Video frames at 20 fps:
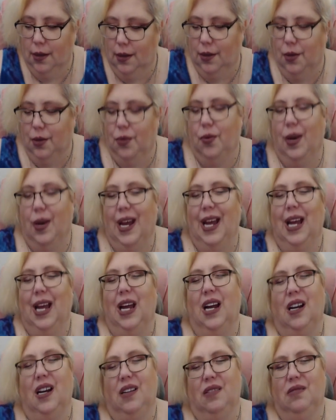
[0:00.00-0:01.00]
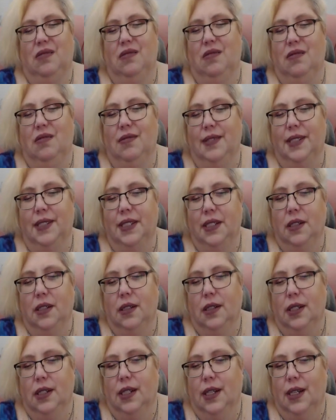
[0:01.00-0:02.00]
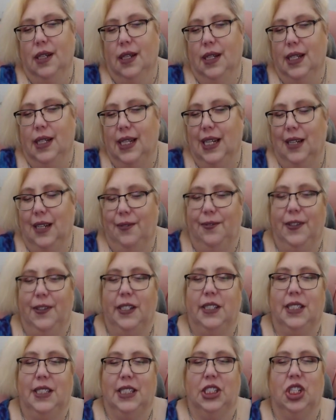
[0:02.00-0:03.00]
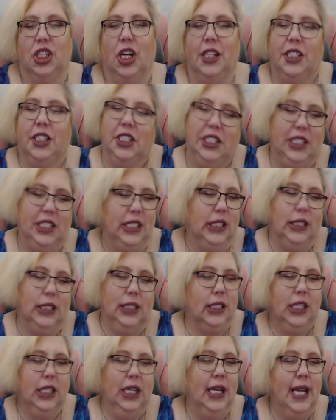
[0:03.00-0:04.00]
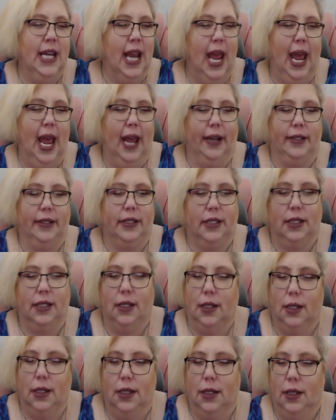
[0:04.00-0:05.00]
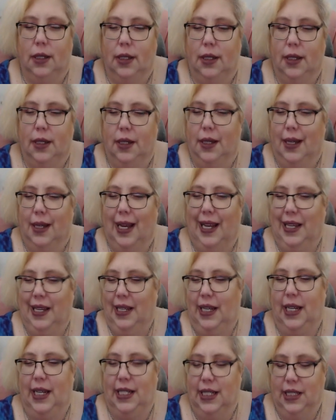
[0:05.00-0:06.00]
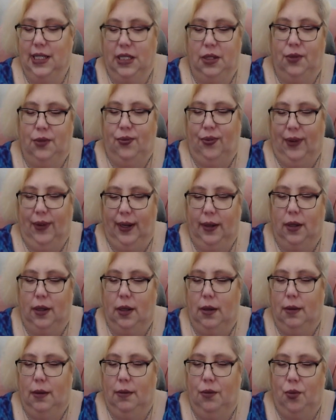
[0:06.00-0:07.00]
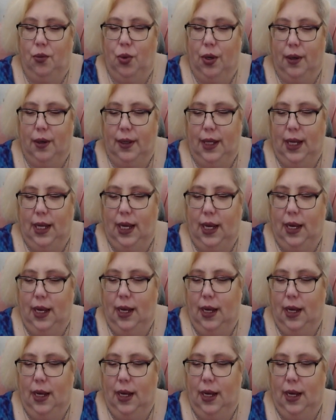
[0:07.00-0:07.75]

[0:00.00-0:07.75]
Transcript: Wow. He feels such a disconnect. He doesn't feel worthy.